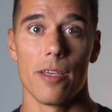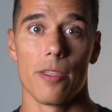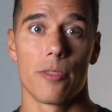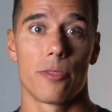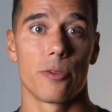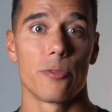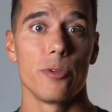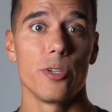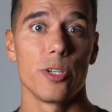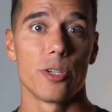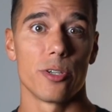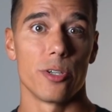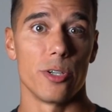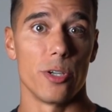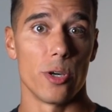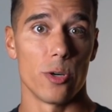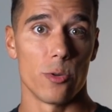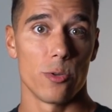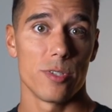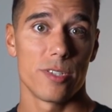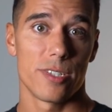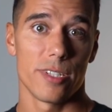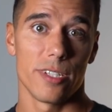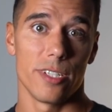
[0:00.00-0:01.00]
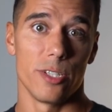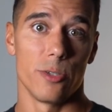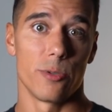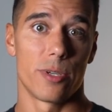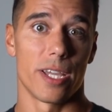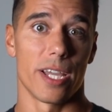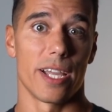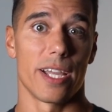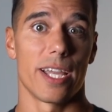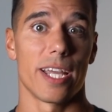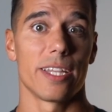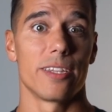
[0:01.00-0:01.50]
Through your nose, you
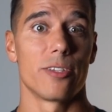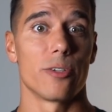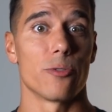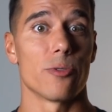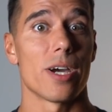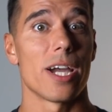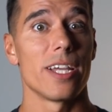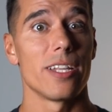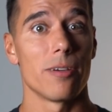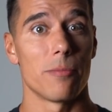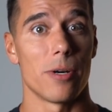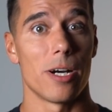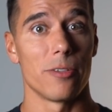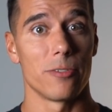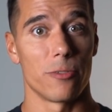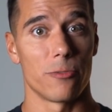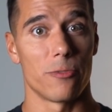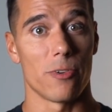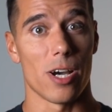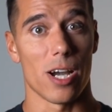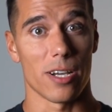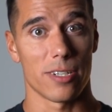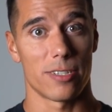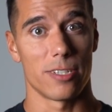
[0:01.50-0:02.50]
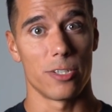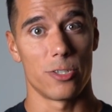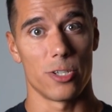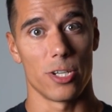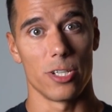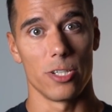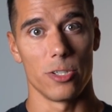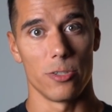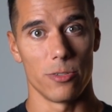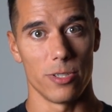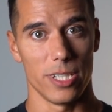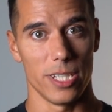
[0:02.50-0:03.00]
can get the right amount of oxygen
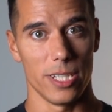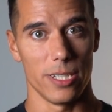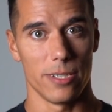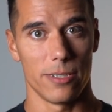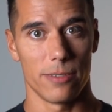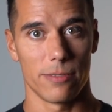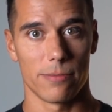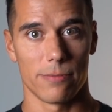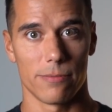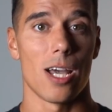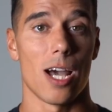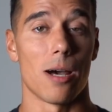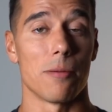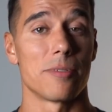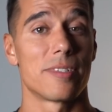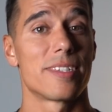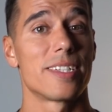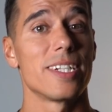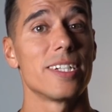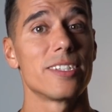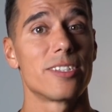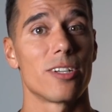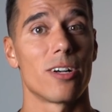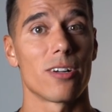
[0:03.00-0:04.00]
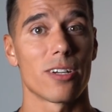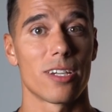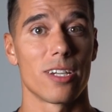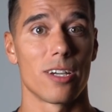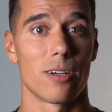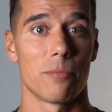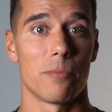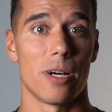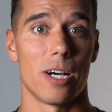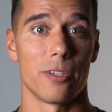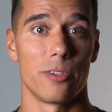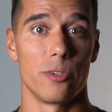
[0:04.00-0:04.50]
you need. I'm still talking
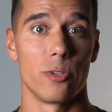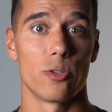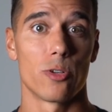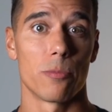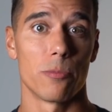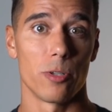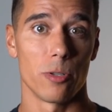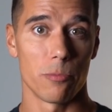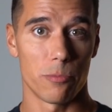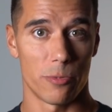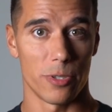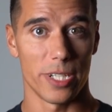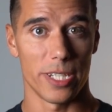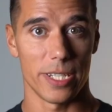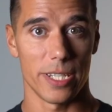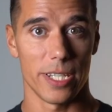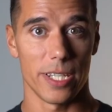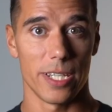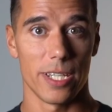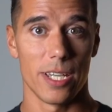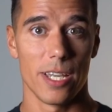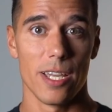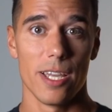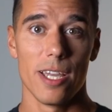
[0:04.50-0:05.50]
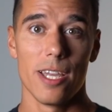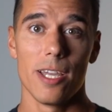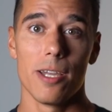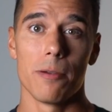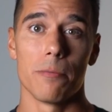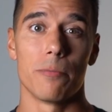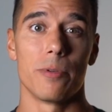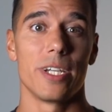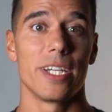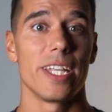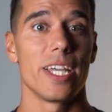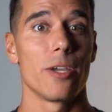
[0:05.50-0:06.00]
about normal breathing.
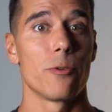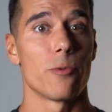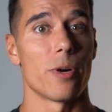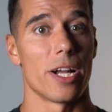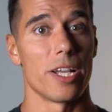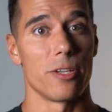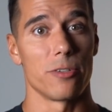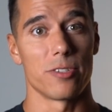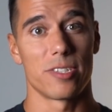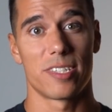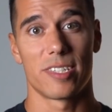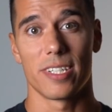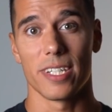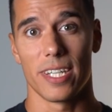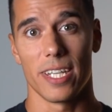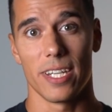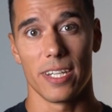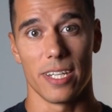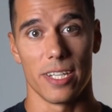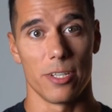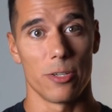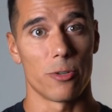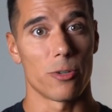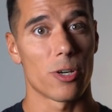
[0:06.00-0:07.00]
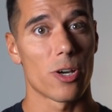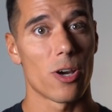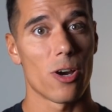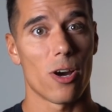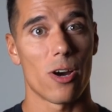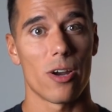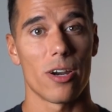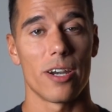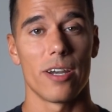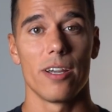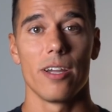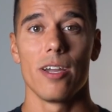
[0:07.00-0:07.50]
Breathing while you're sitting in your
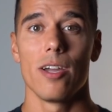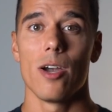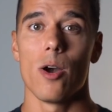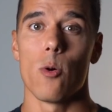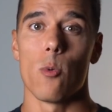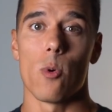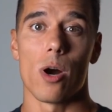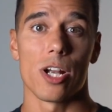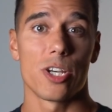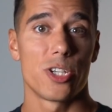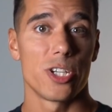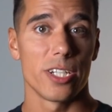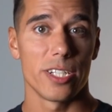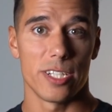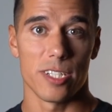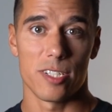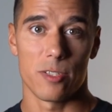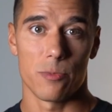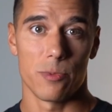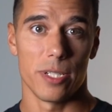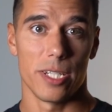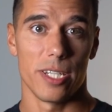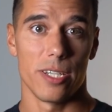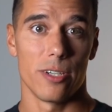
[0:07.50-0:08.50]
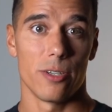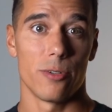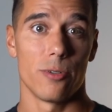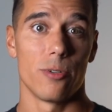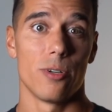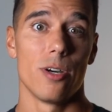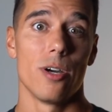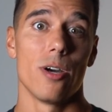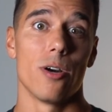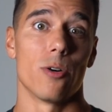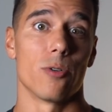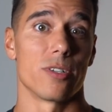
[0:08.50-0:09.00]
car, watching this video,
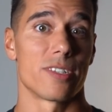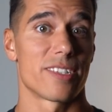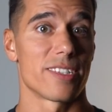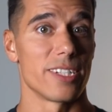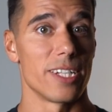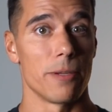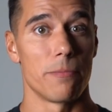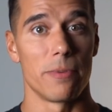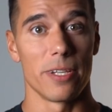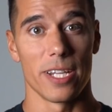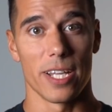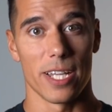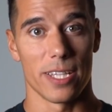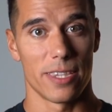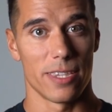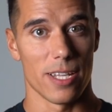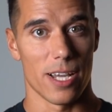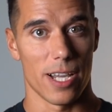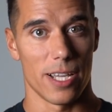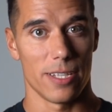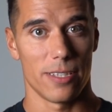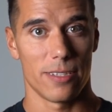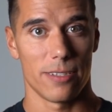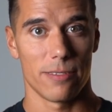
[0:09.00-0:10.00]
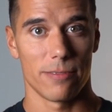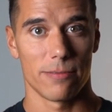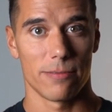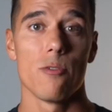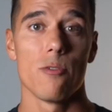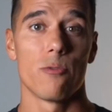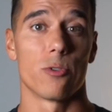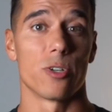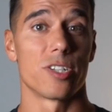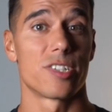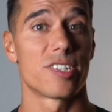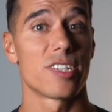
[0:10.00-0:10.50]
or sleeping at night.
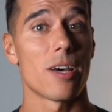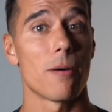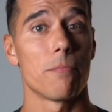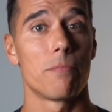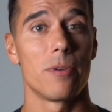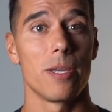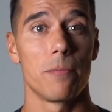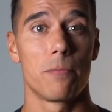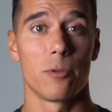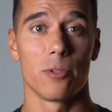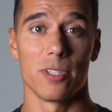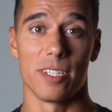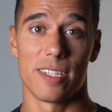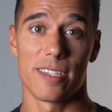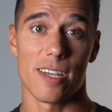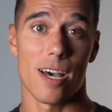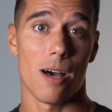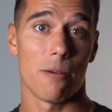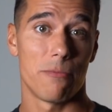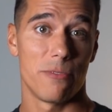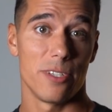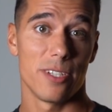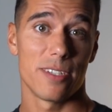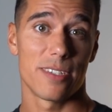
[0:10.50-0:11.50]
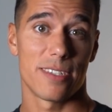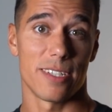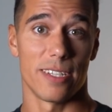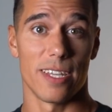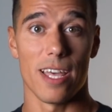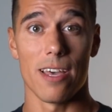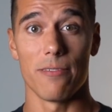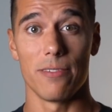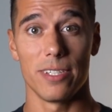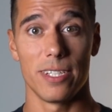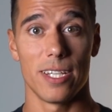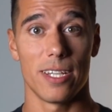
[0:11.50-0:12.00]
For some people, it's obvious and
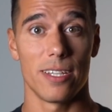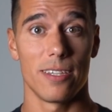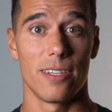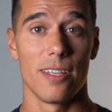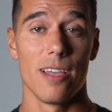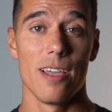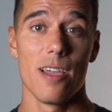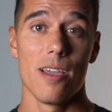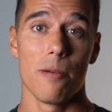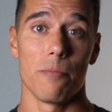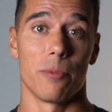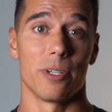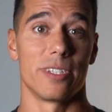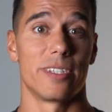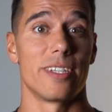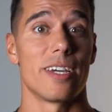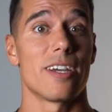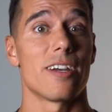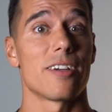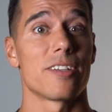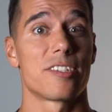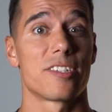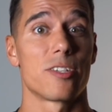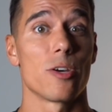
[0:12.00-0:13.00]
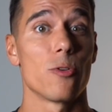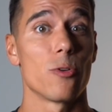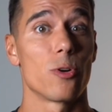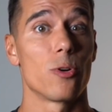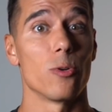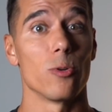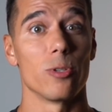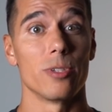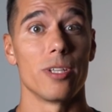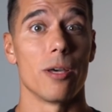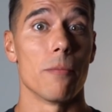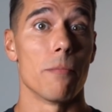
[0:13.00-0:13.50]
evident, but there are
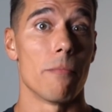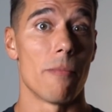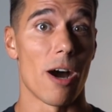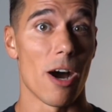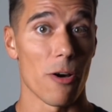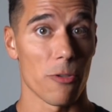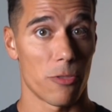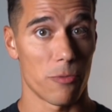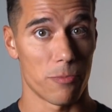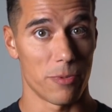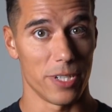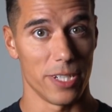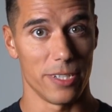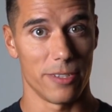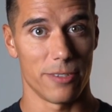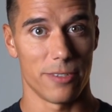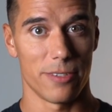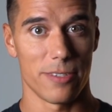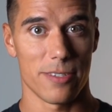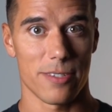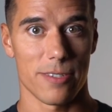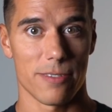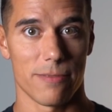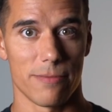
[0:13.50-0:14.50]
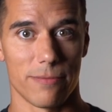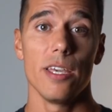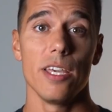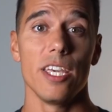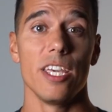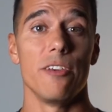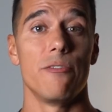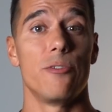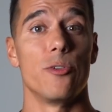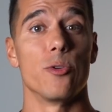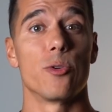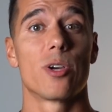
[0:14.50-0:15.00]
so-called mouth breathers.
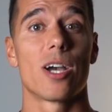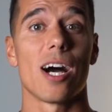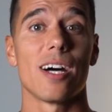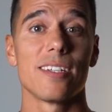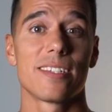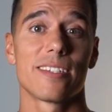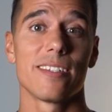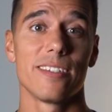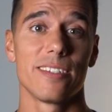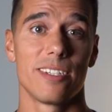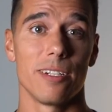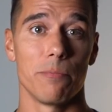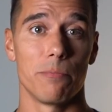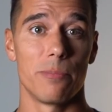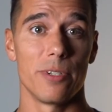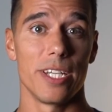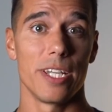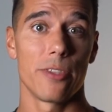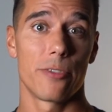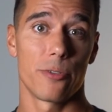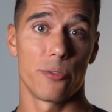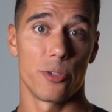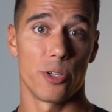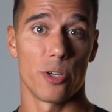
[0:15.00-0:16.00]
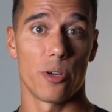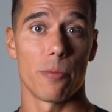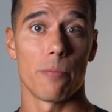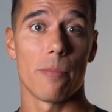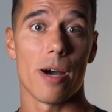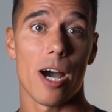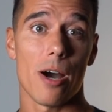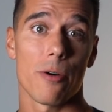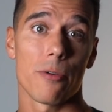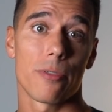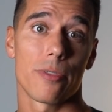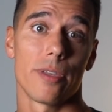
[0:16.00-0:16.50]
If you constantly breathe through your
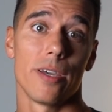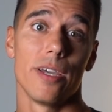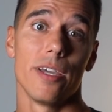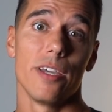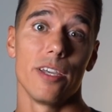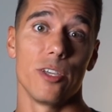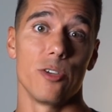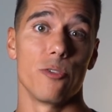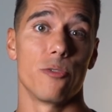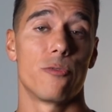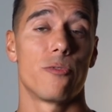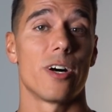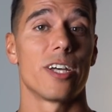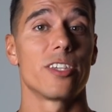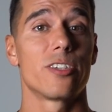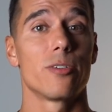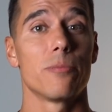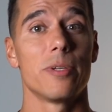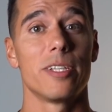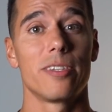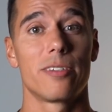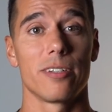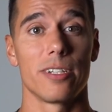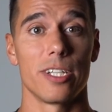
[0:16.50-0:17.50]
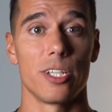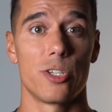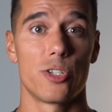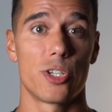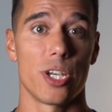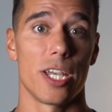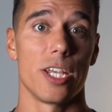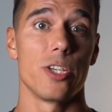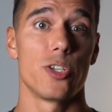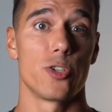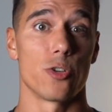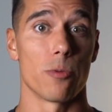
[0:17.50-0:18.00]
mouth, you fundamentally
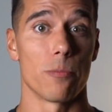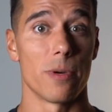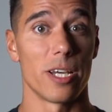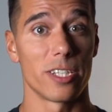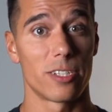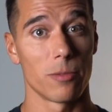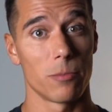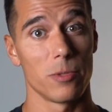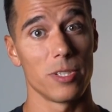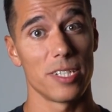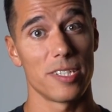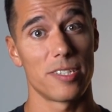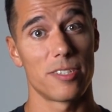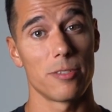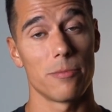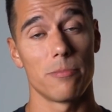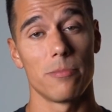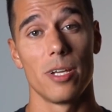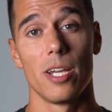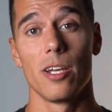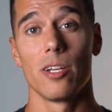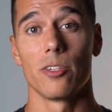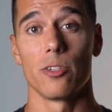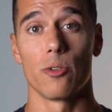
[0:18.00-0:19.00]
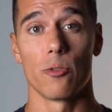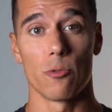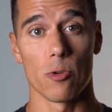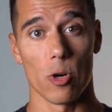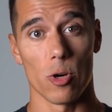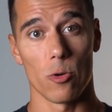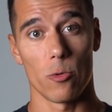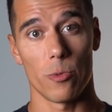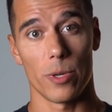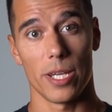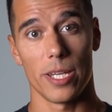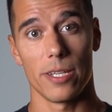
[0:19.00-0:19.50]
change your metabolism the
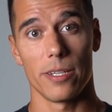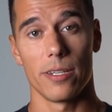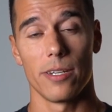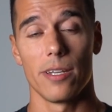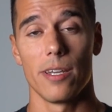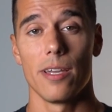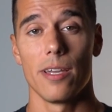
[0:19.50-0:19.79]
wrong way.